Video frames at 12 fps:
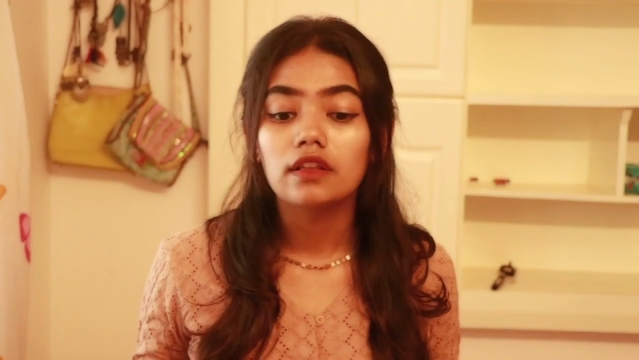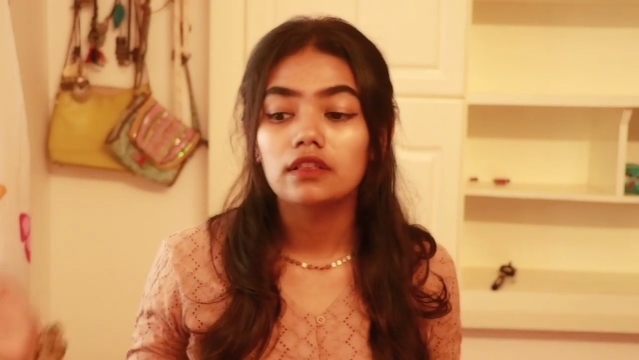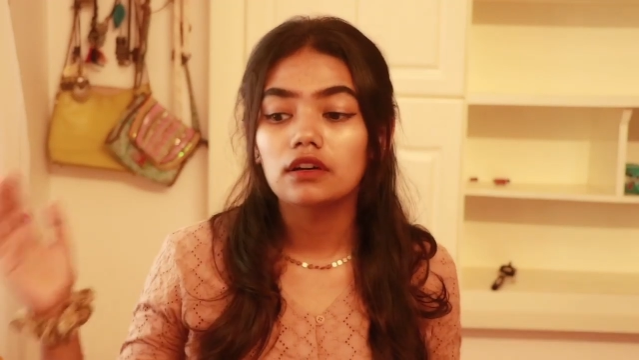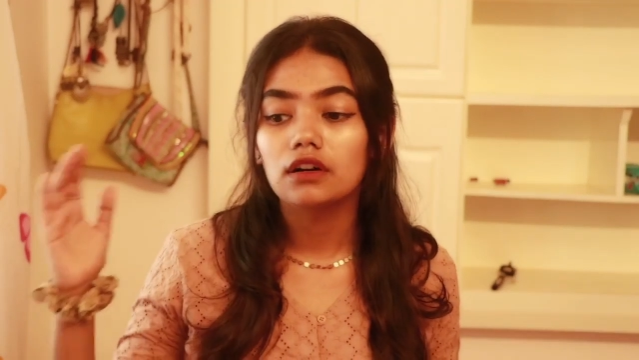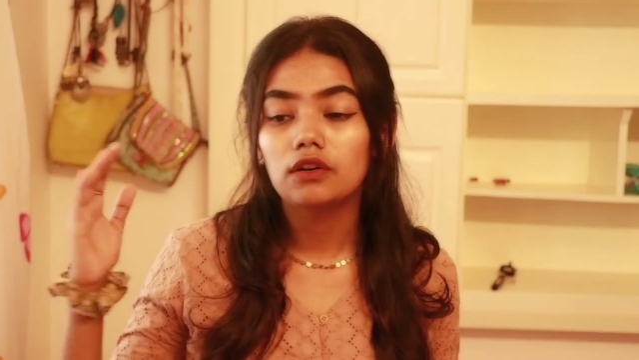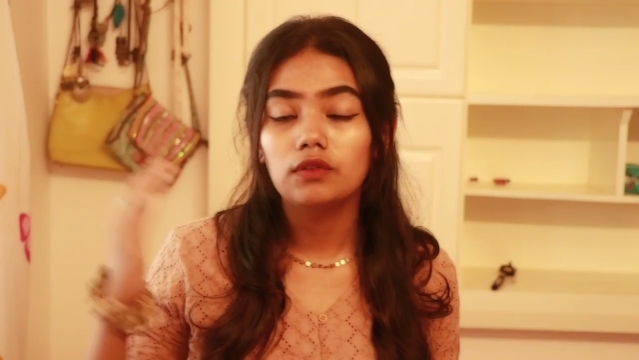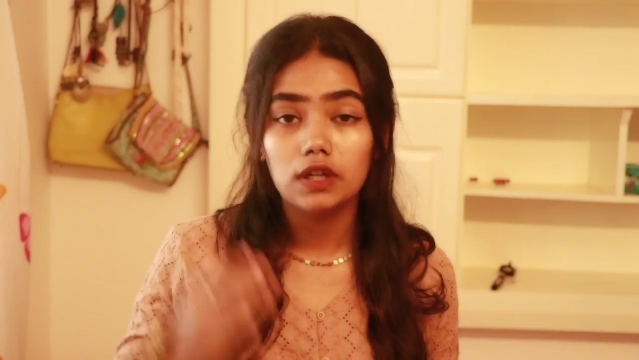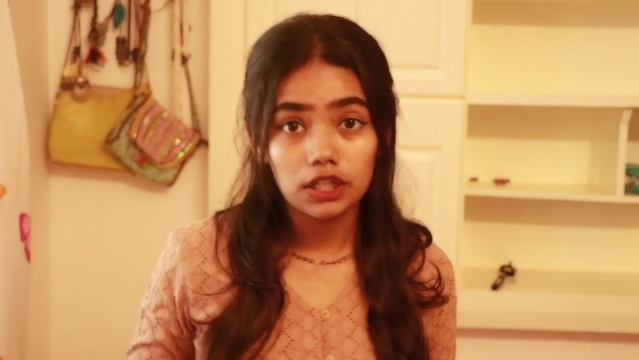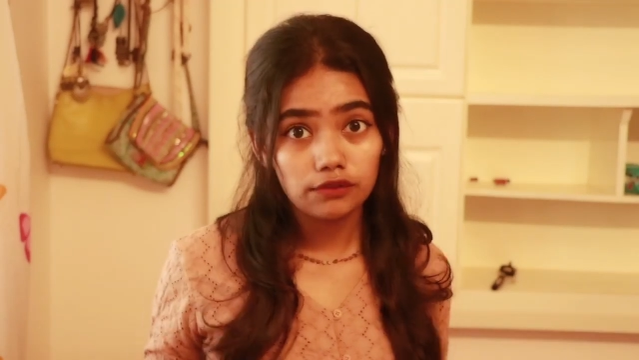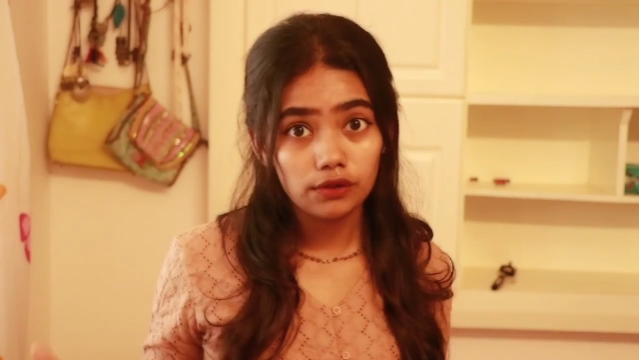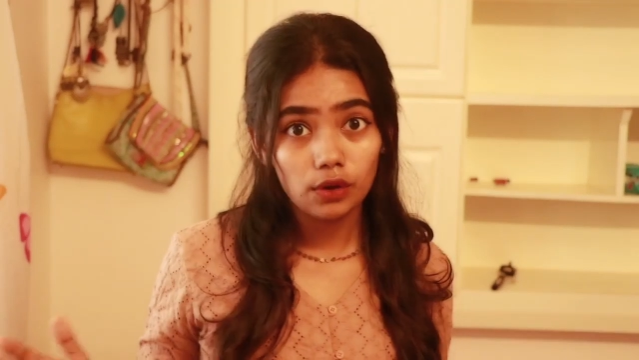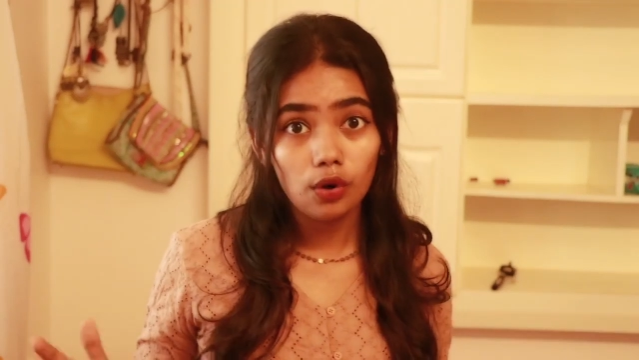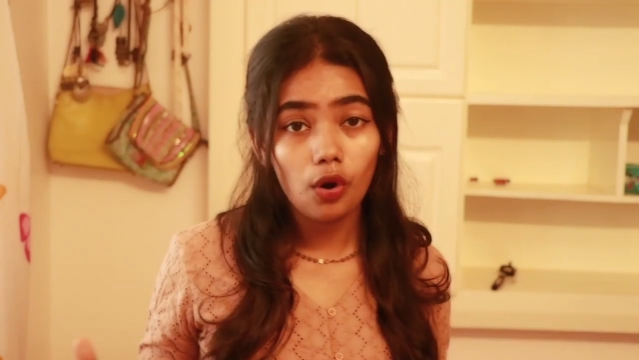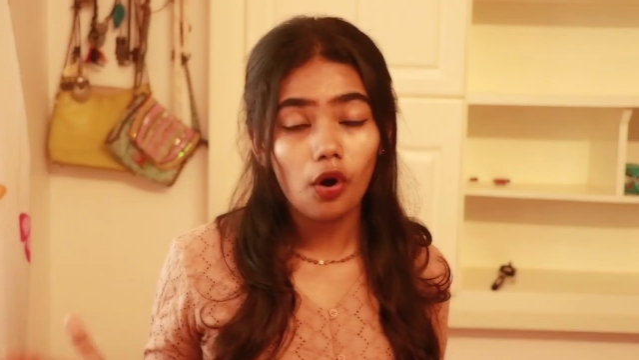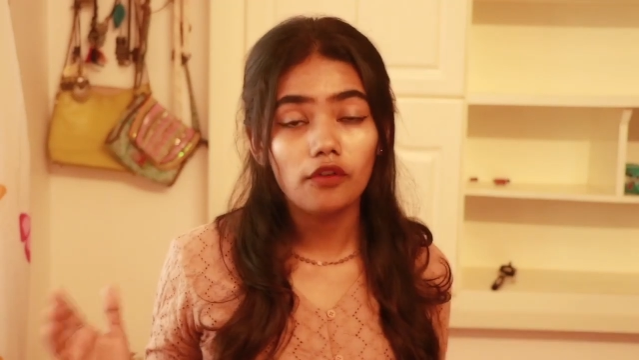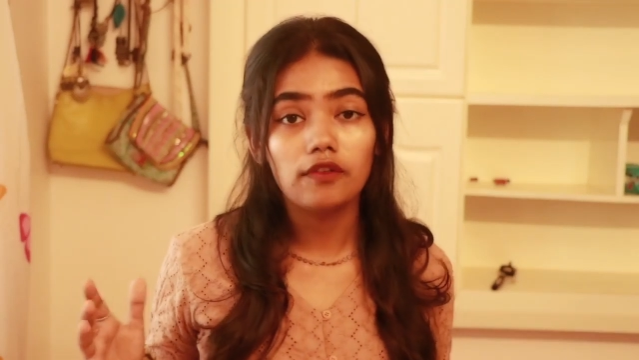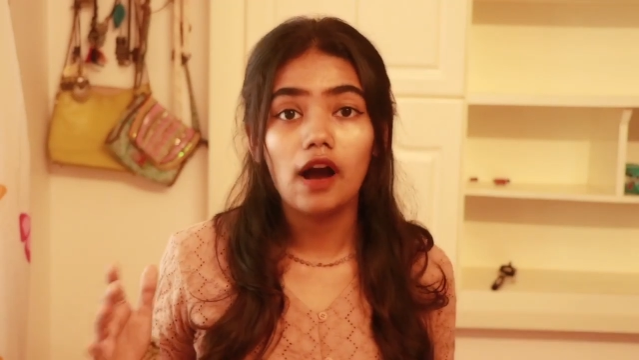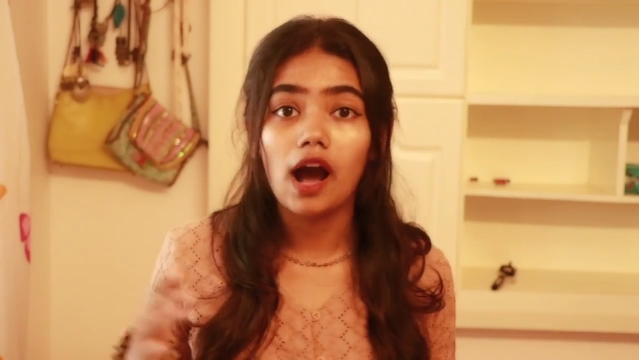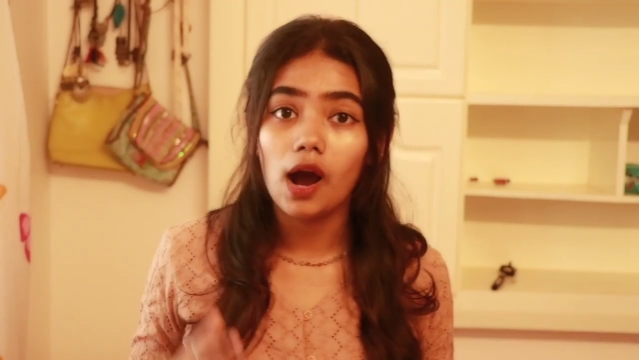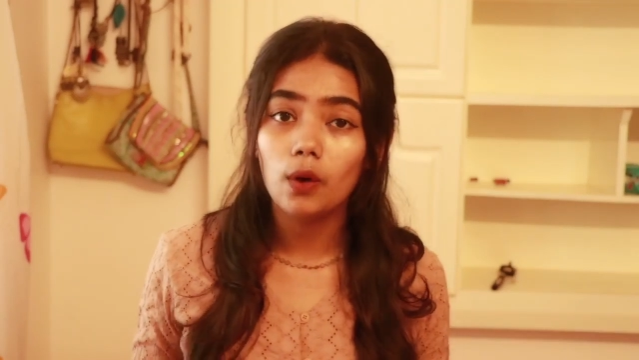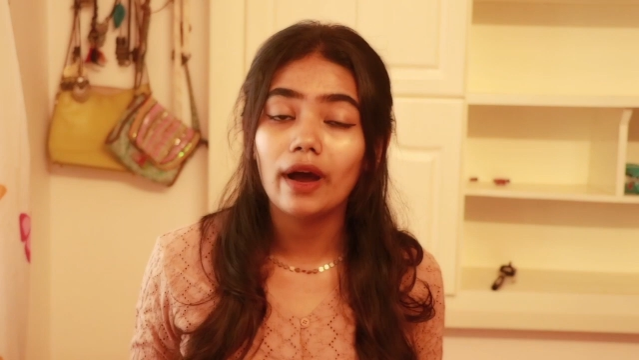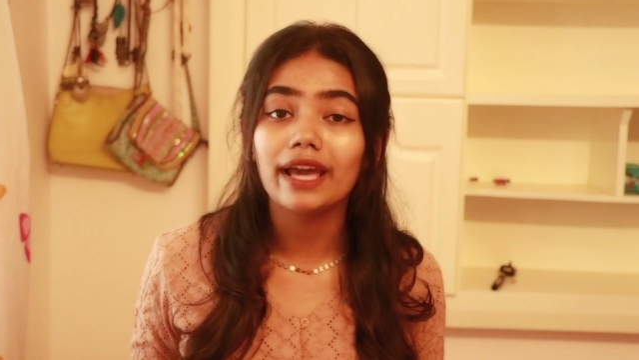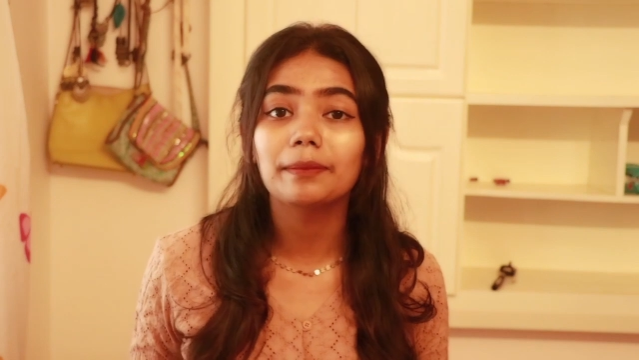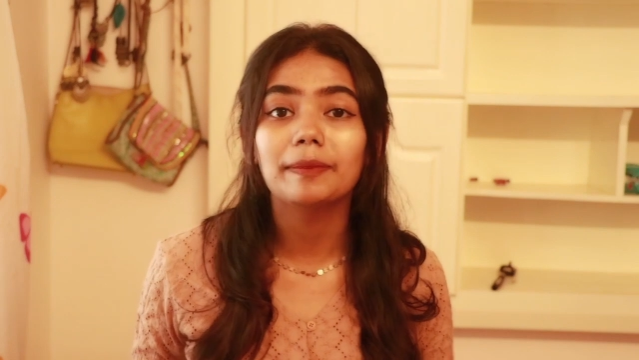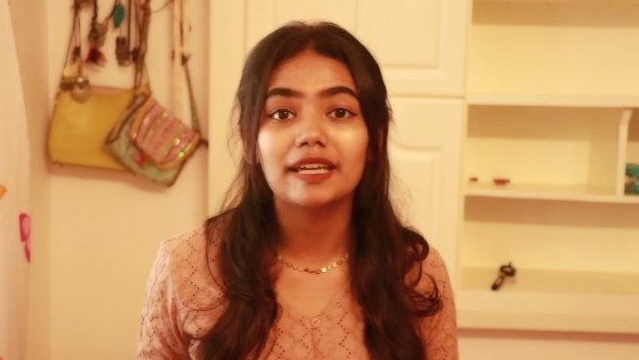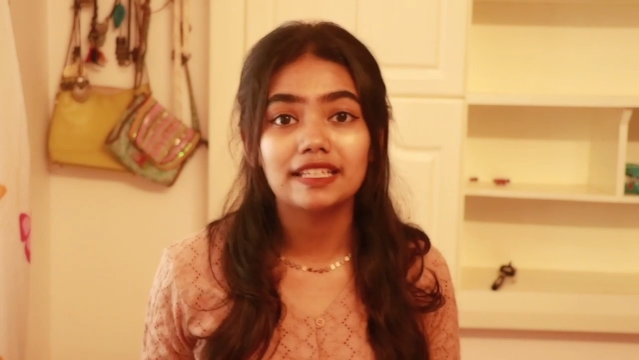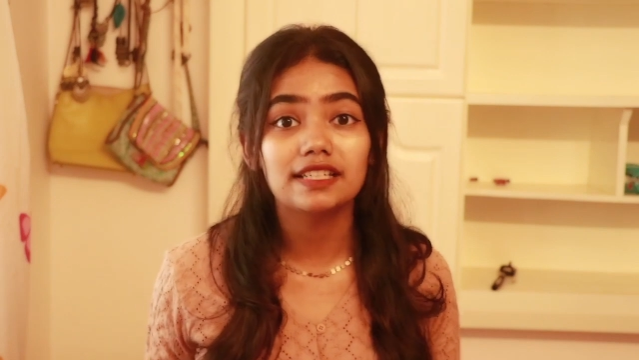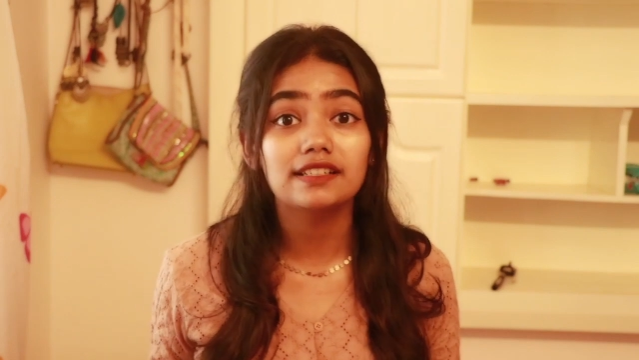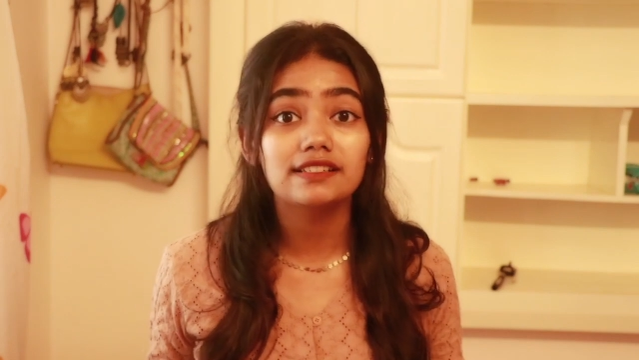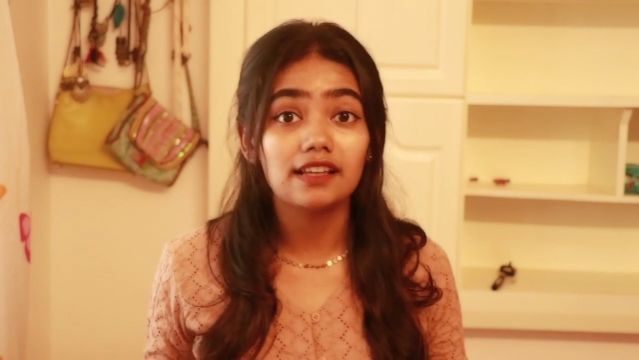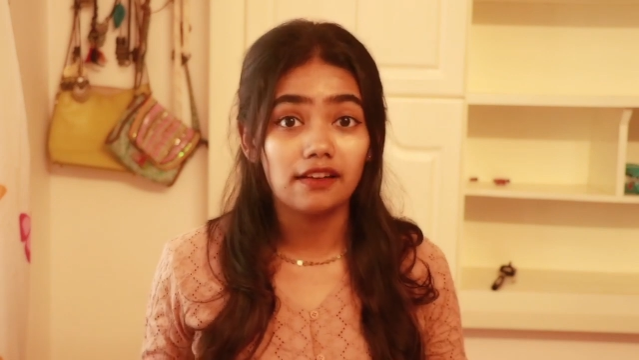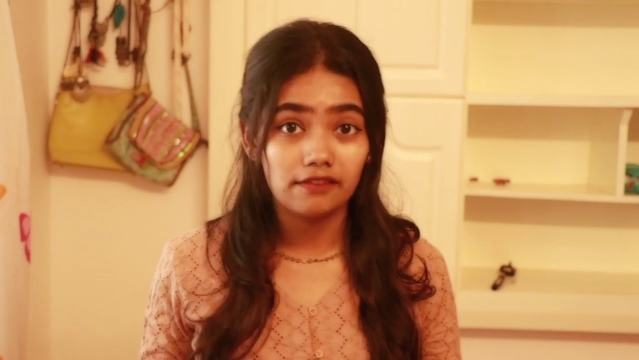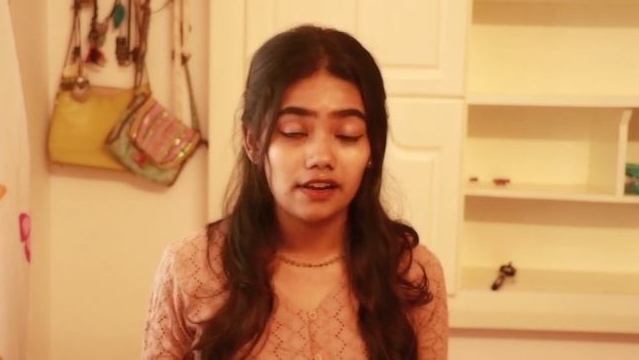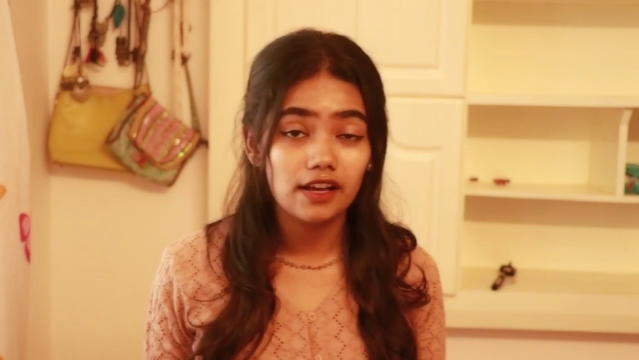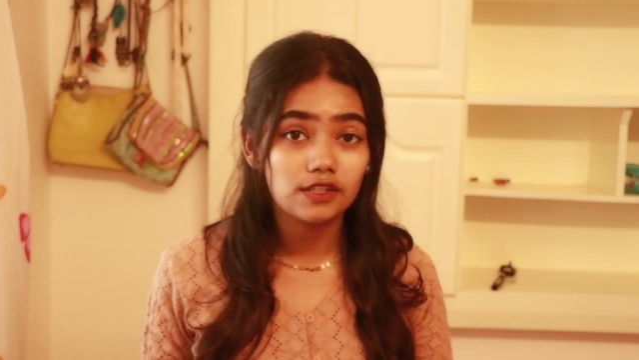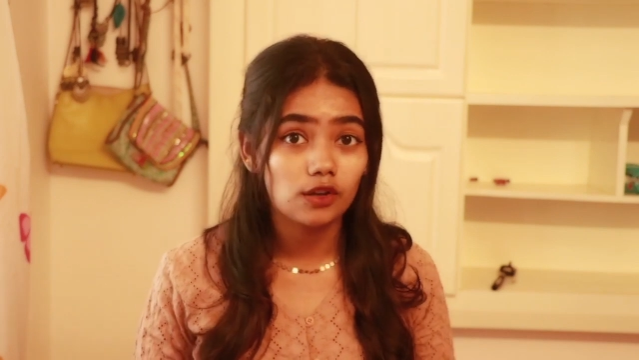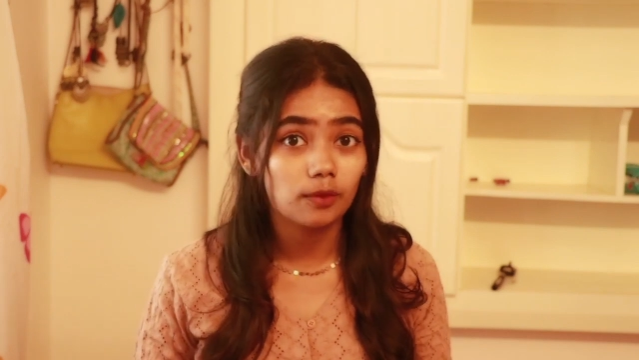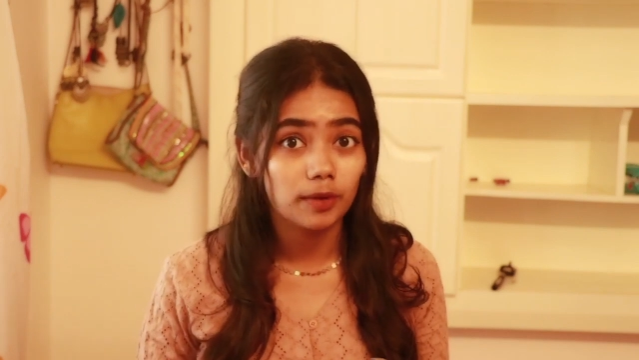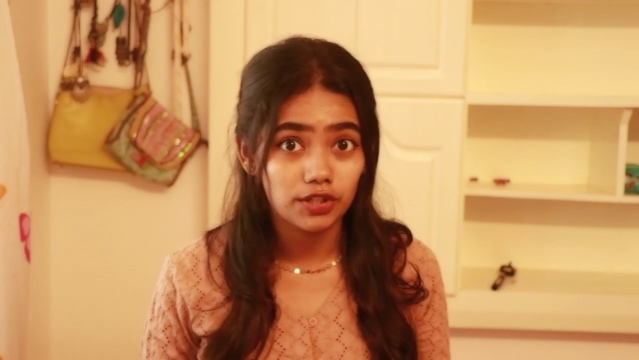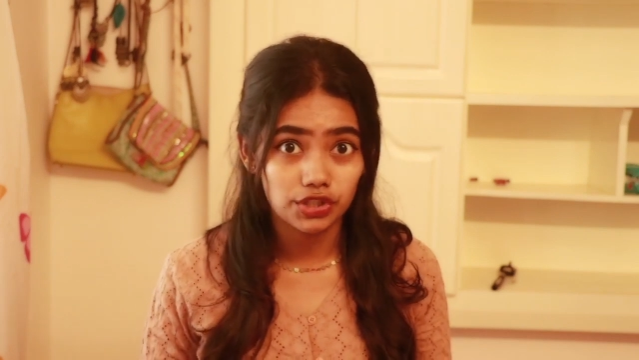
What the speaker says: the workflow of how I painted sunflowers on my